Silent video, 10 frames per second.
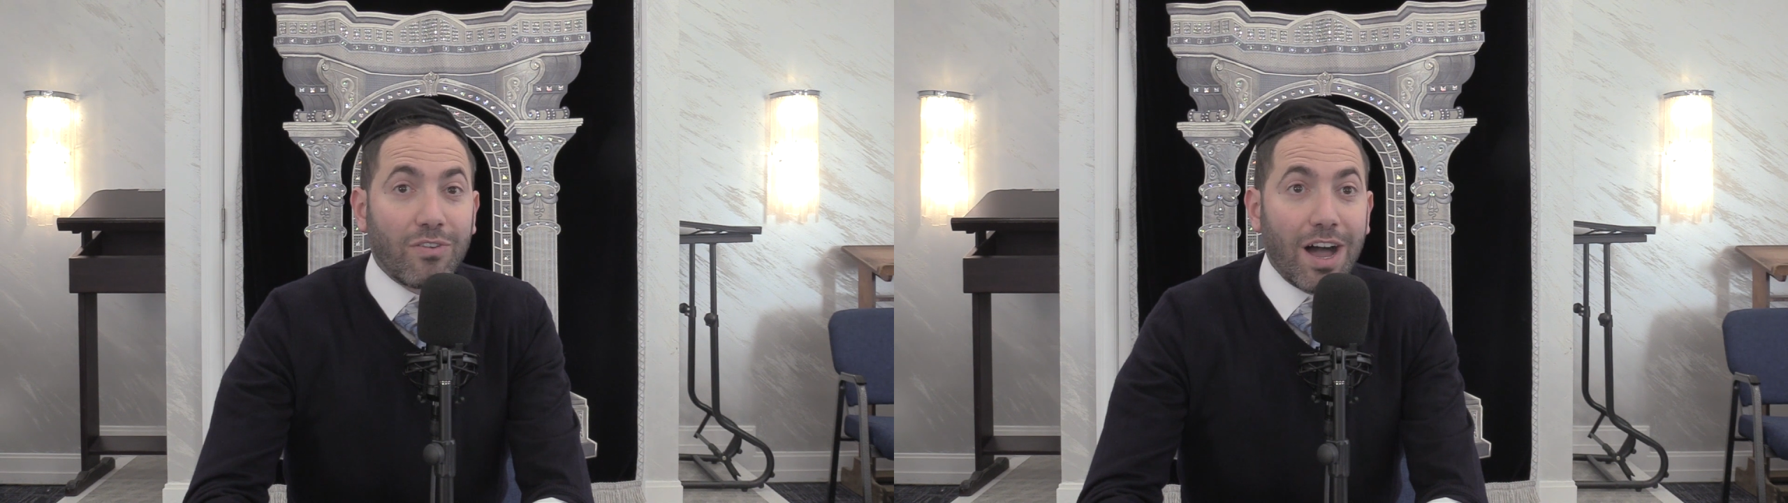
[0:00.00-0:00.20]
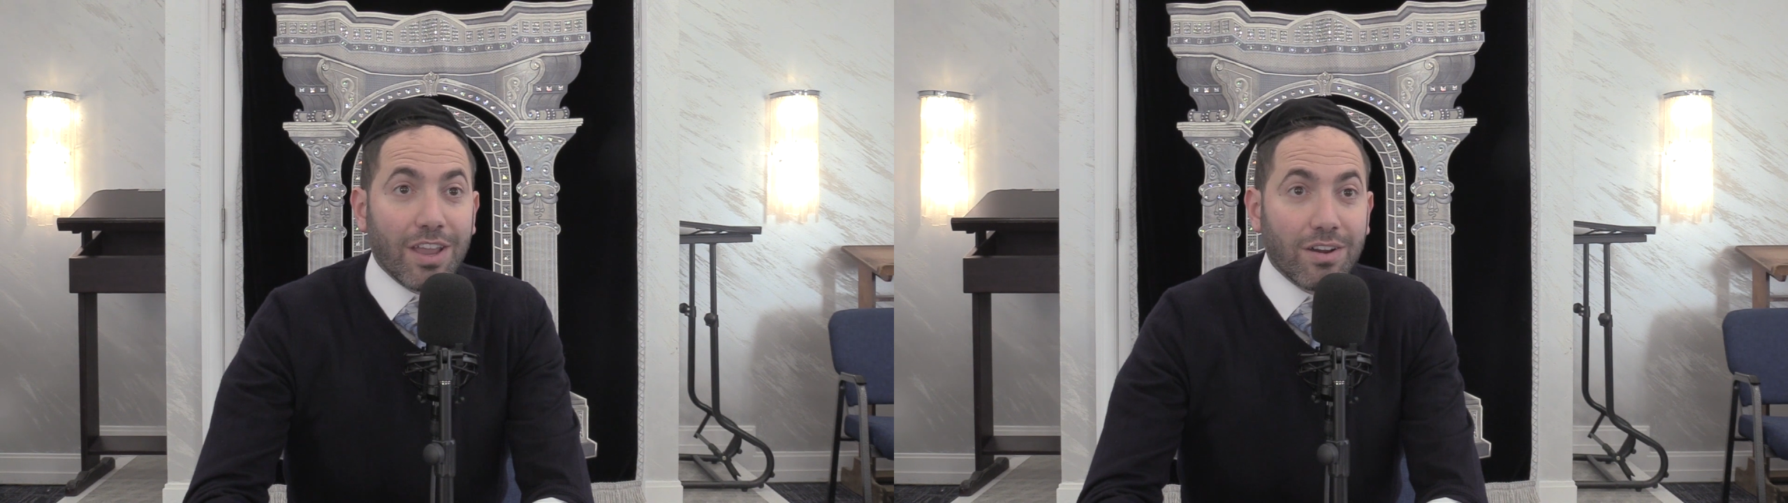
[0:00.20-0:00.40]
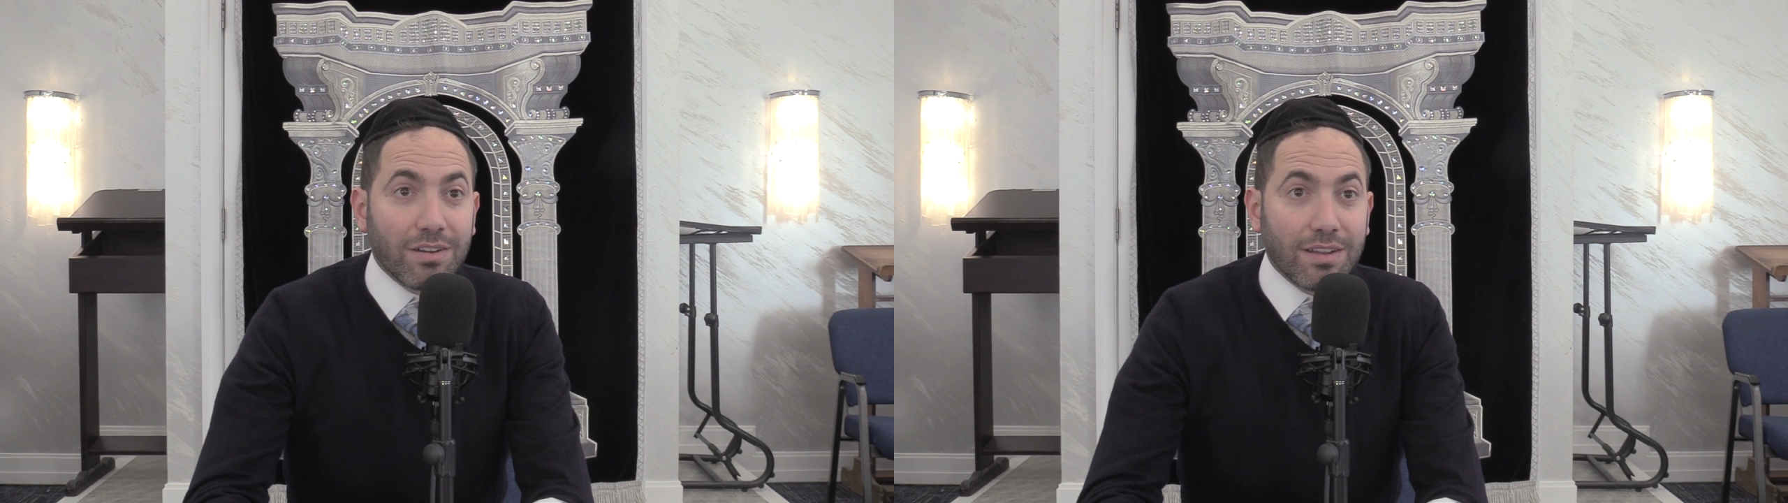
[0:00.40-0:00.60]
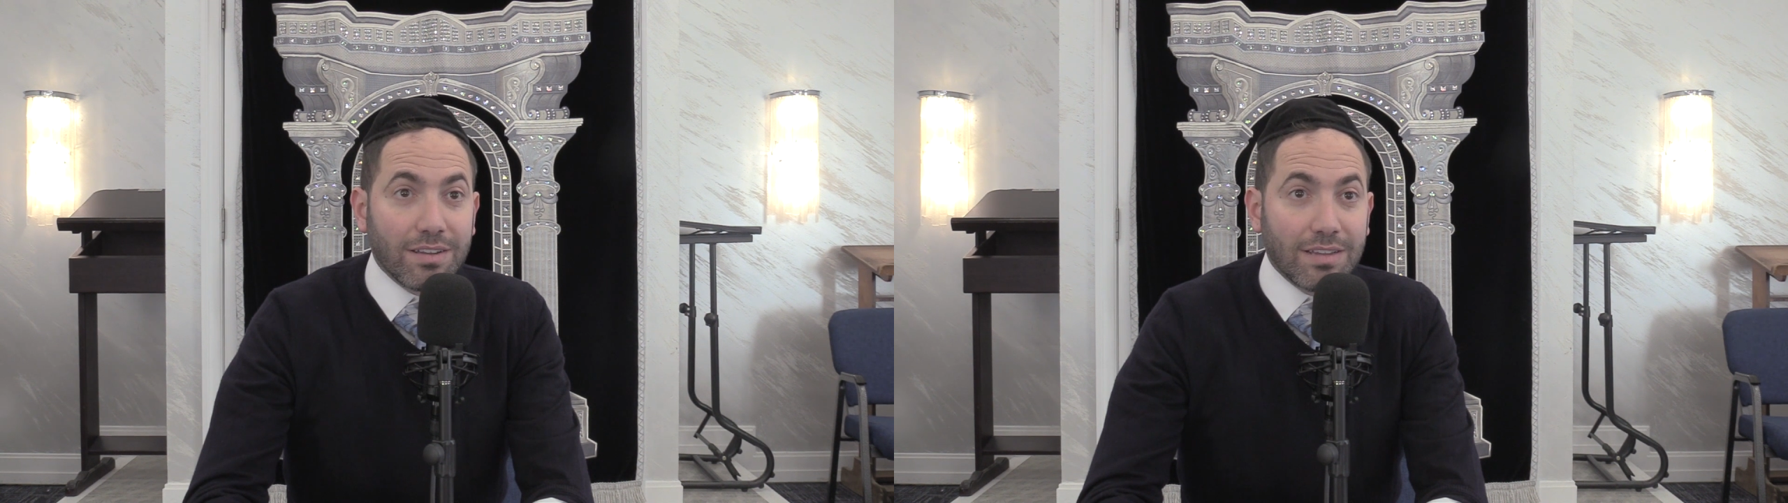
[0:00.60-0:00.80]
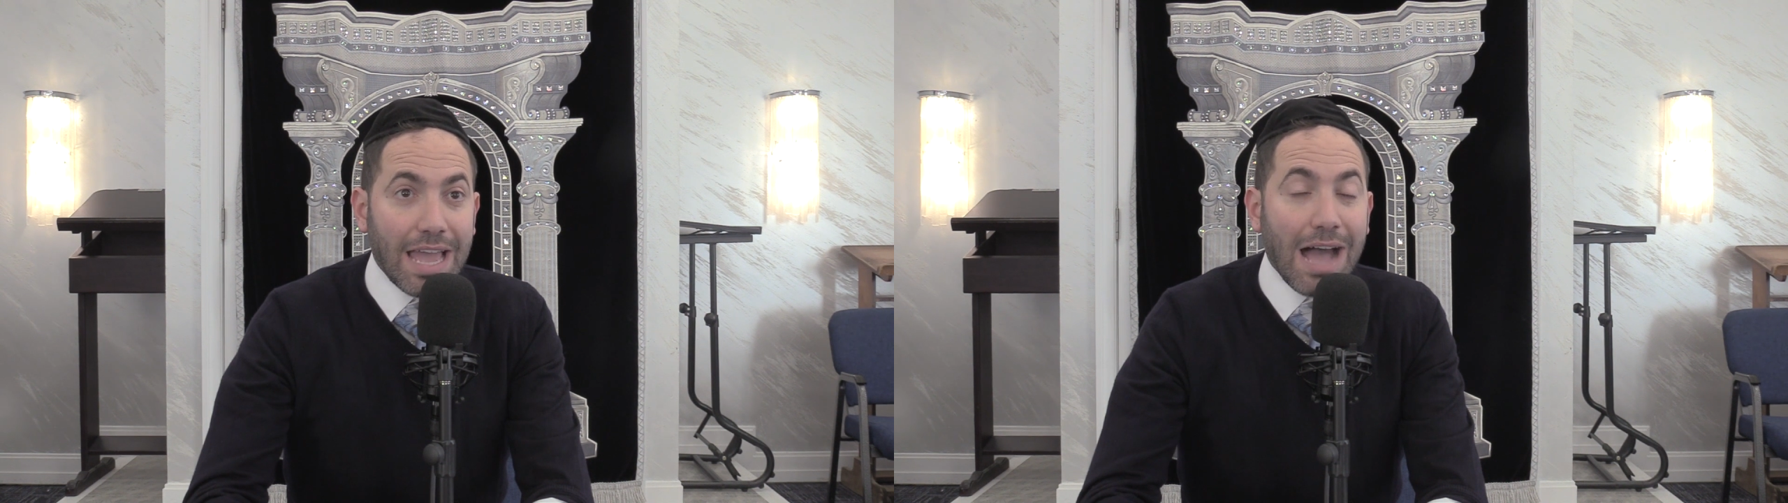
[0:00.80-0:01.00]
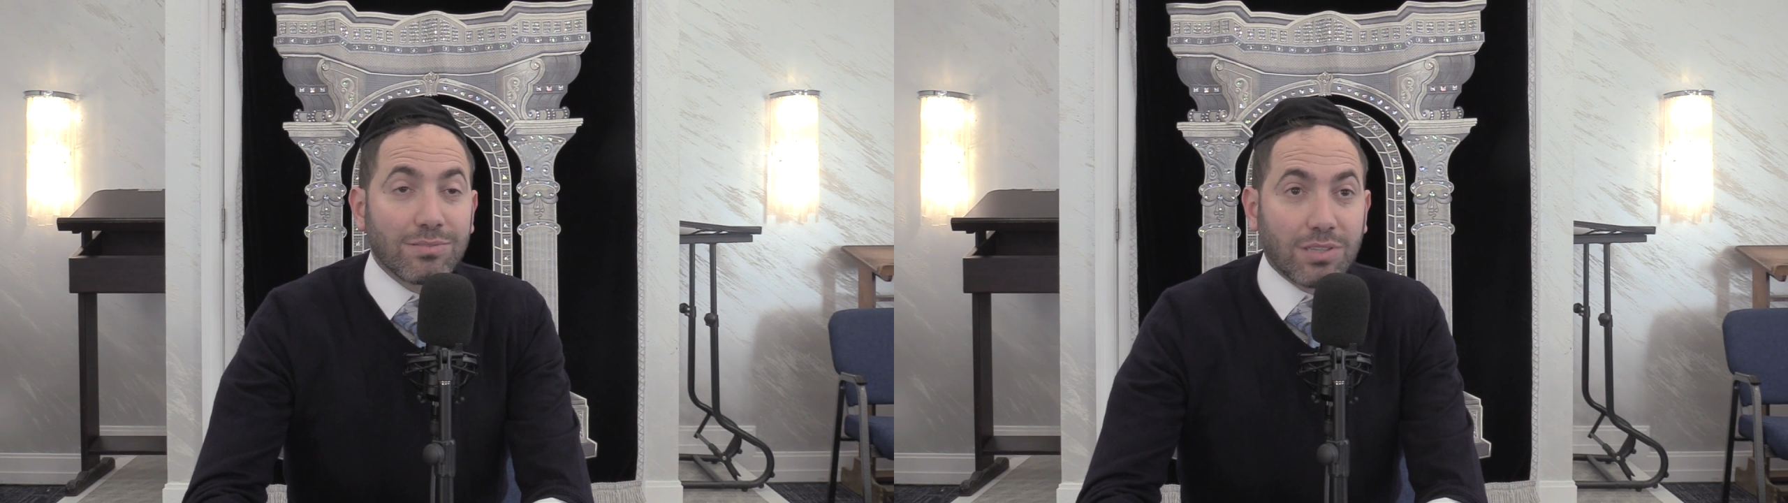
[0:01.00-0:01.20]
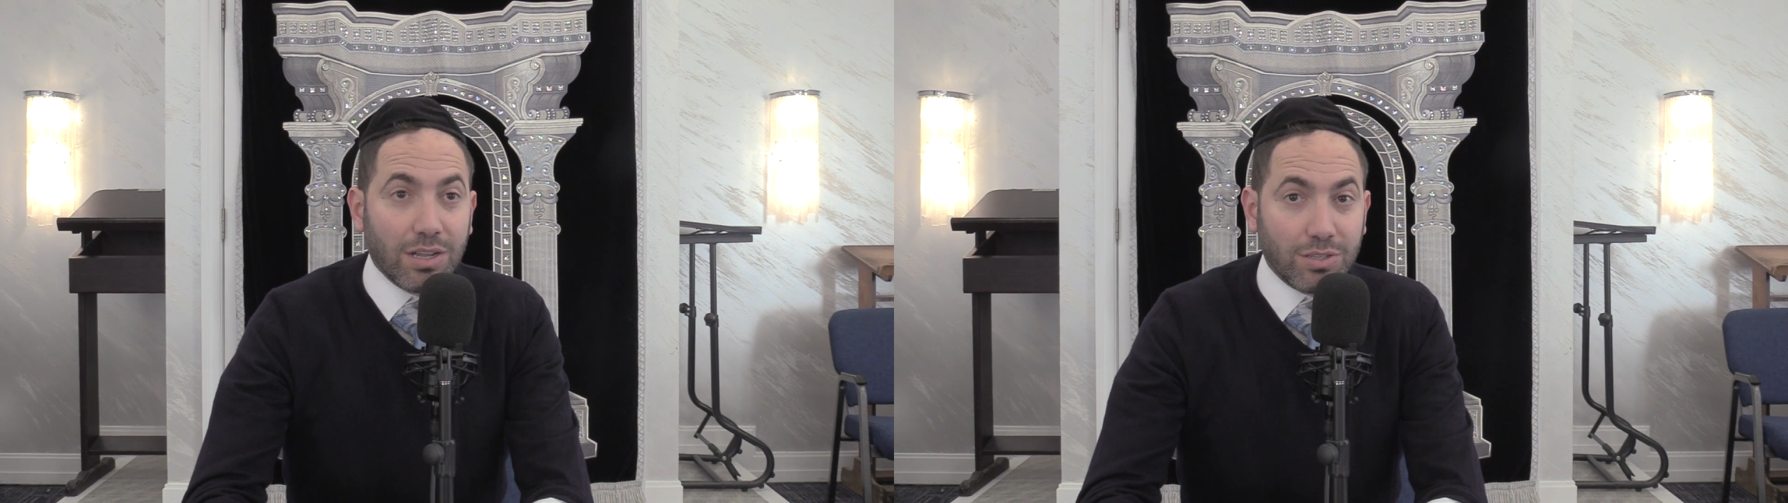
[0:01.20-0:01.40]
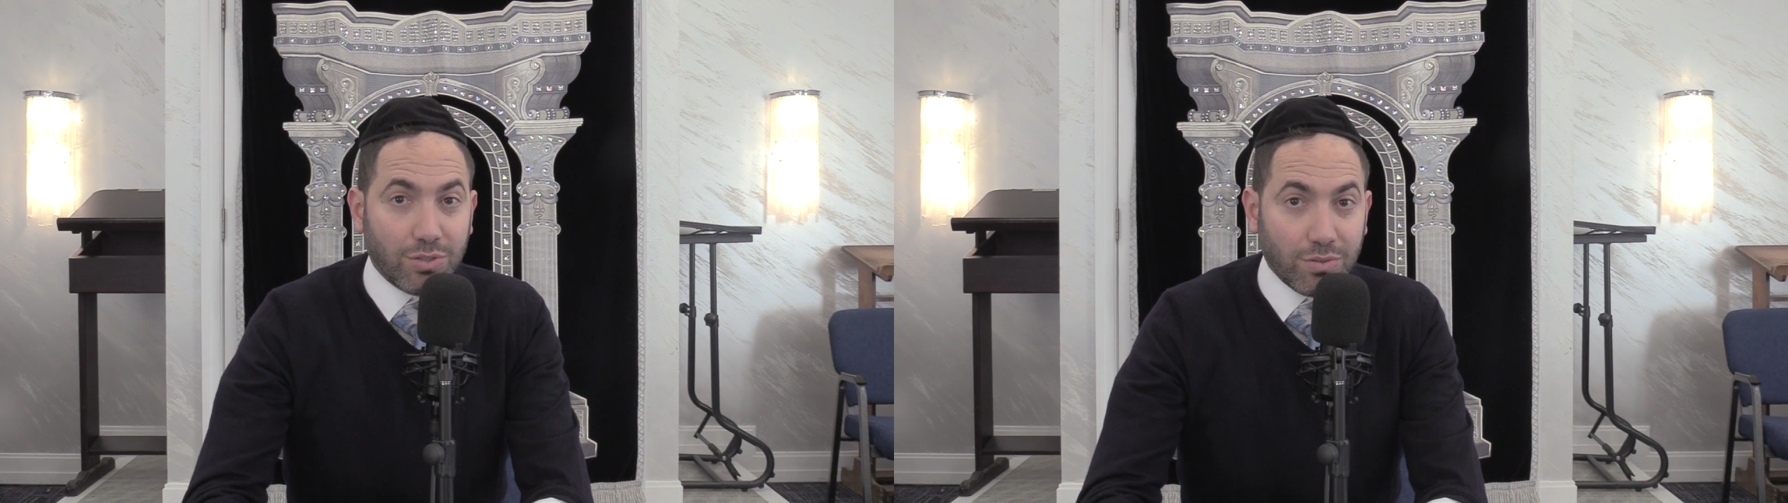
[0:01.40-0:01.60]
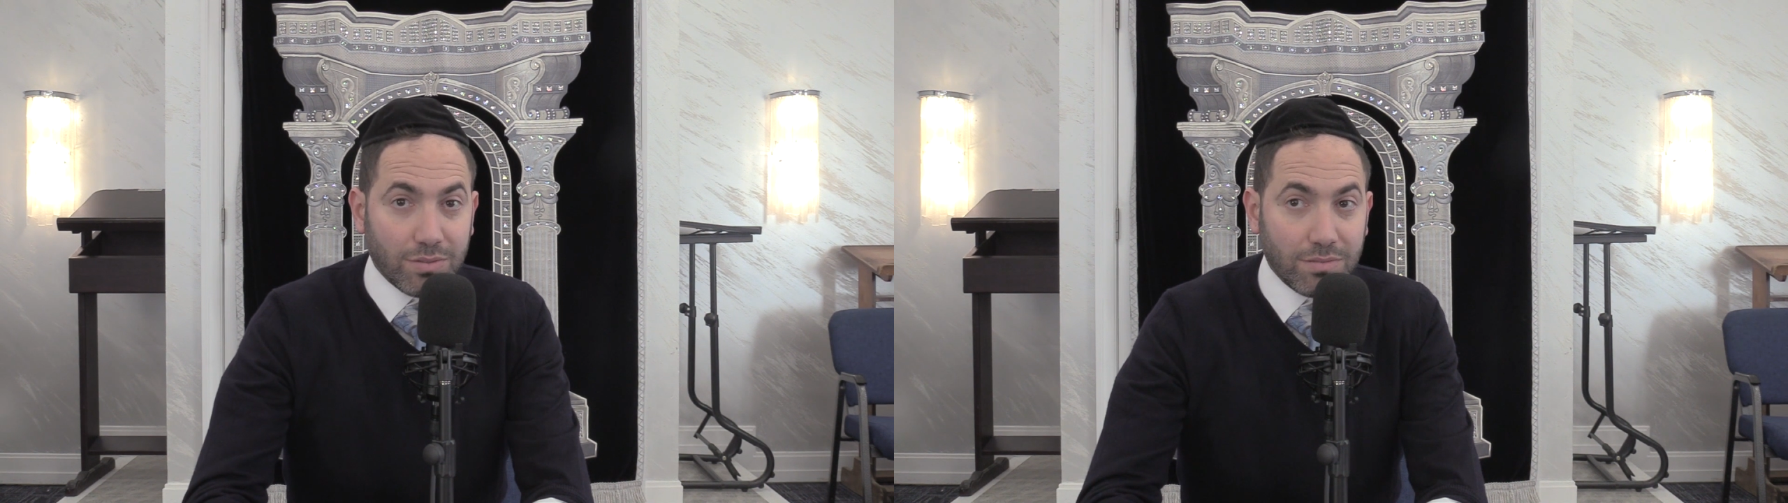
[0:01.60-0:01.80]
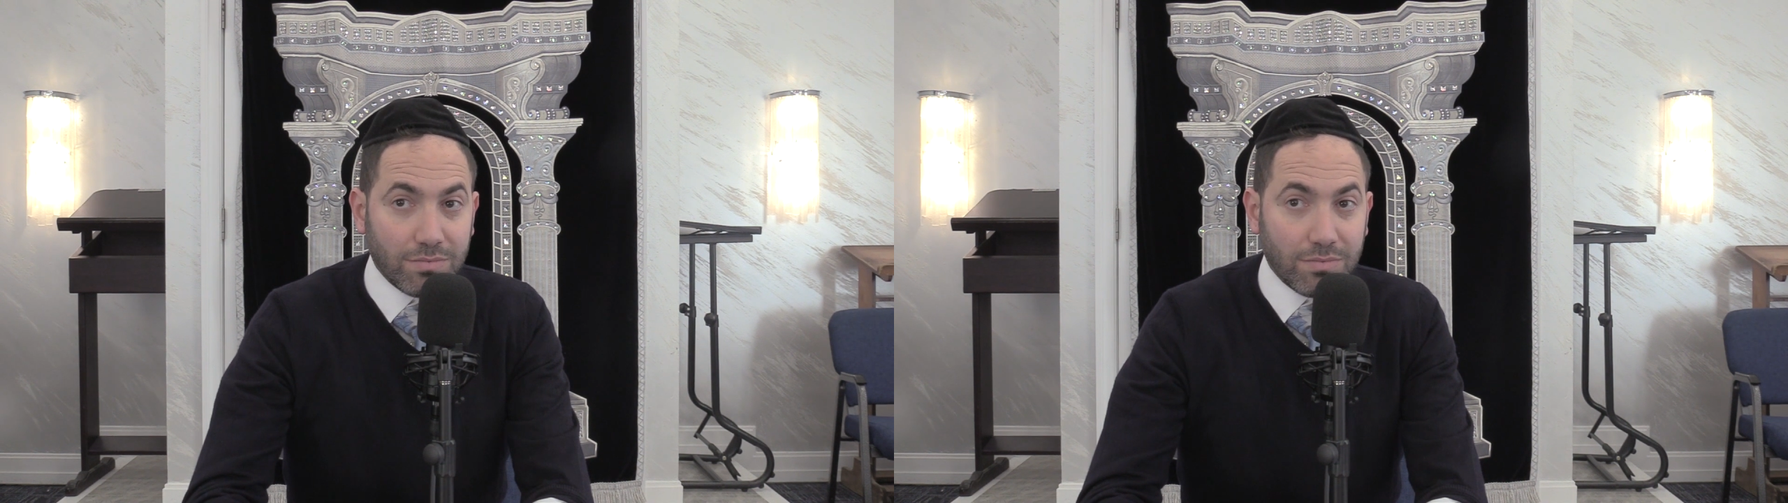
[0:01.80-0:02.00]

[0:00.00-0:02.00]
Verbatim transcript: fire outside the shul.